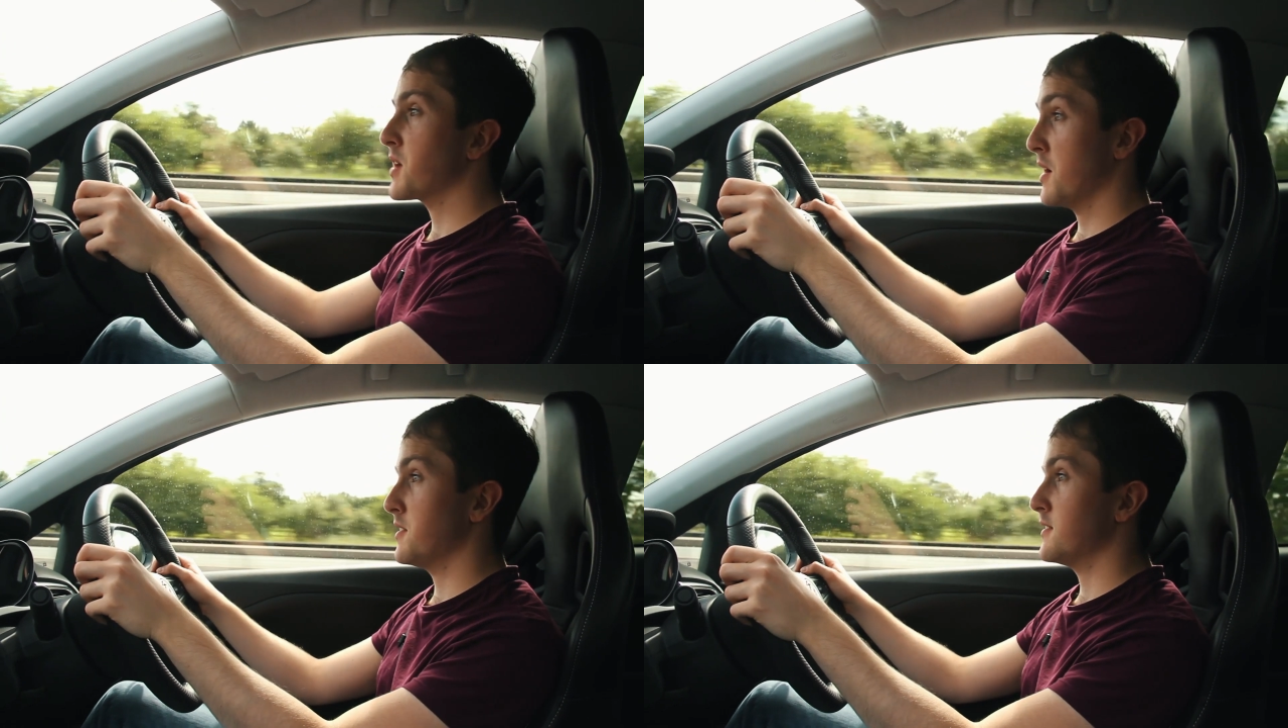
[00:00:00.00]

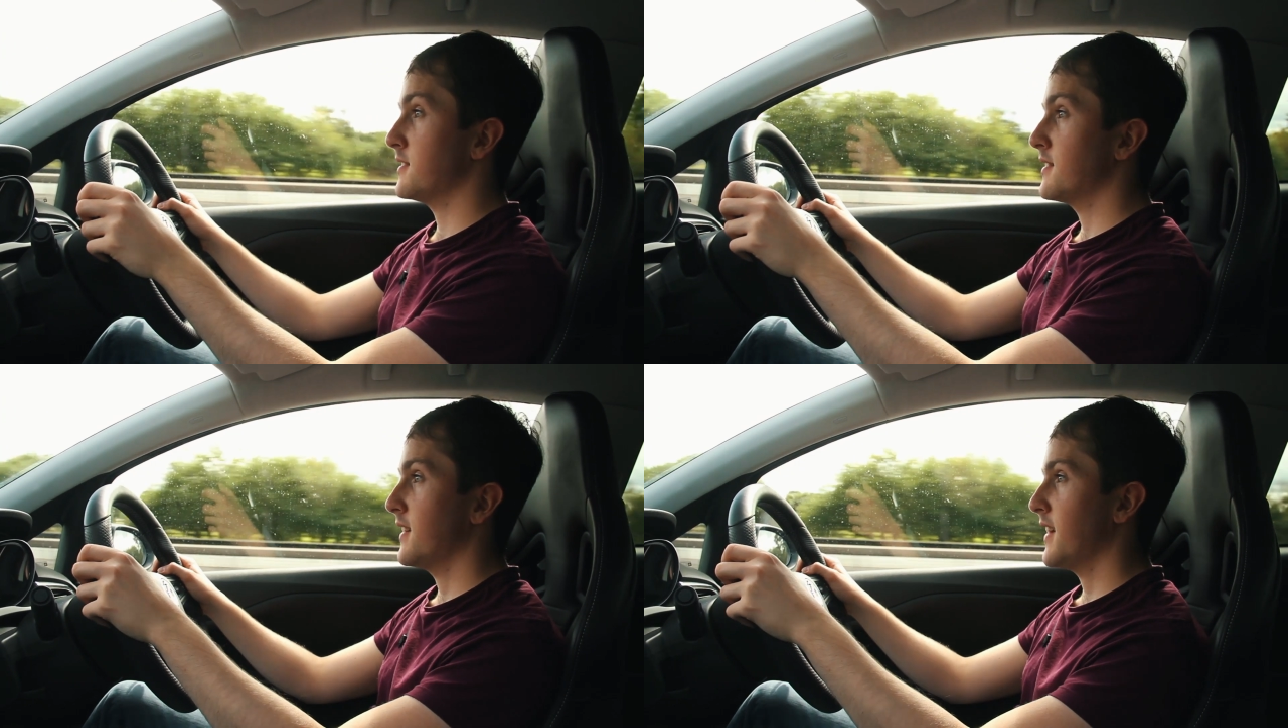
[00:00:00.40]
car,
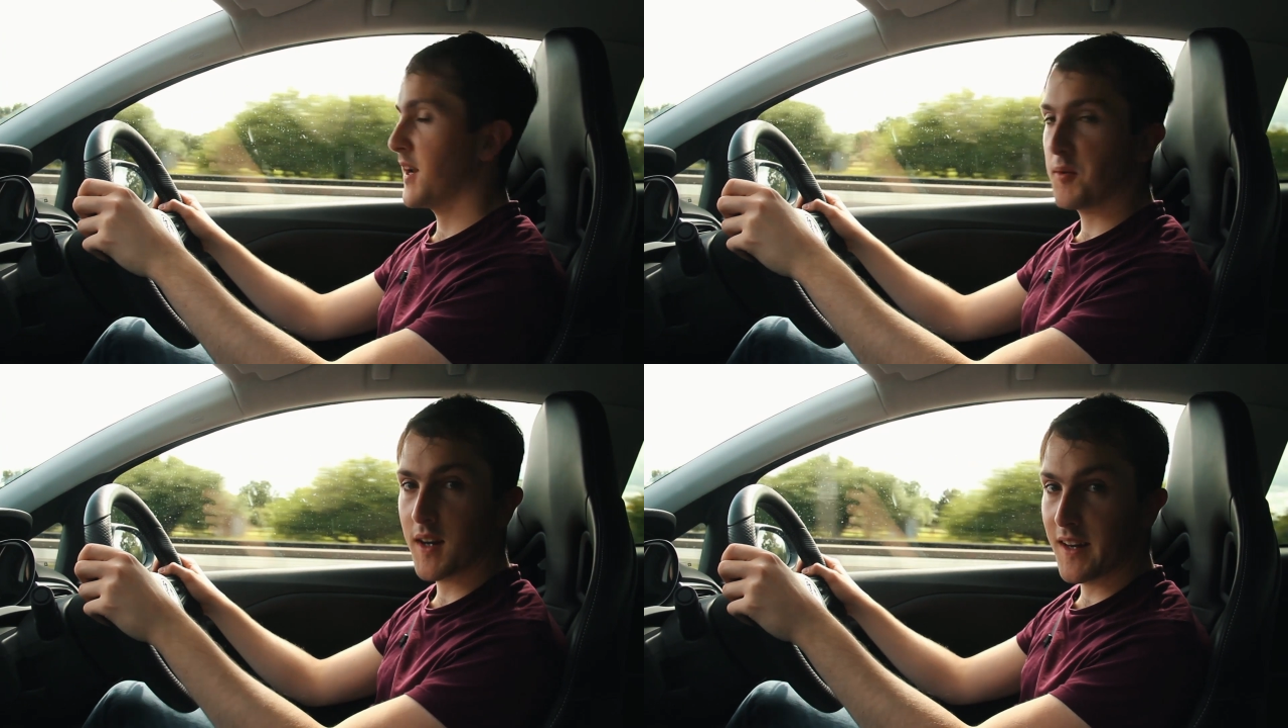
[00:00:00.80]
and
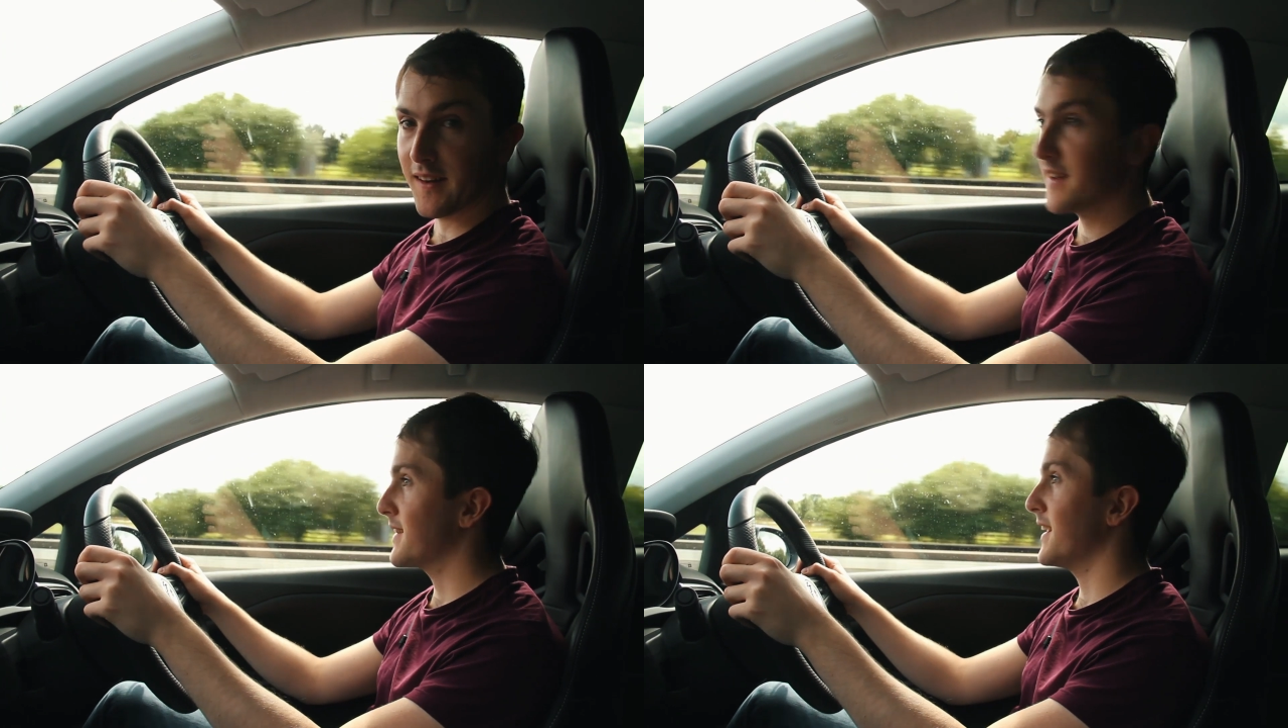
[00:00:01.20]
I really
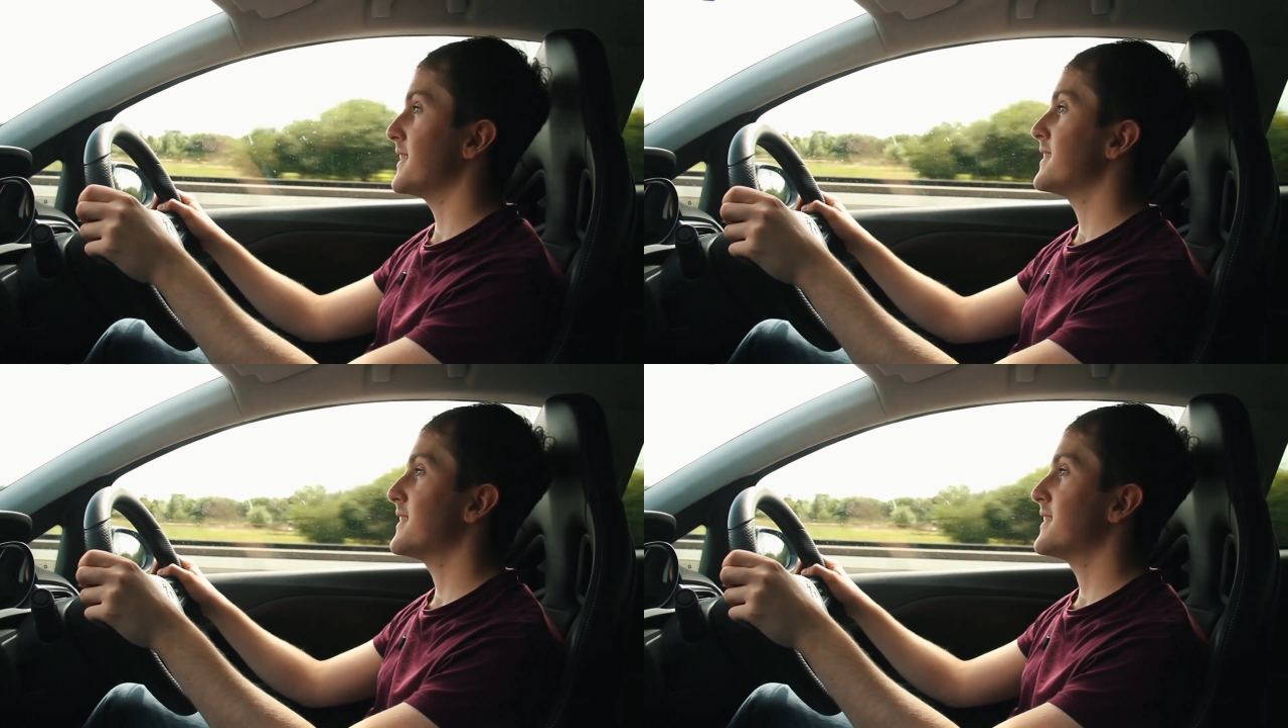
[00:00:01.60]
like that.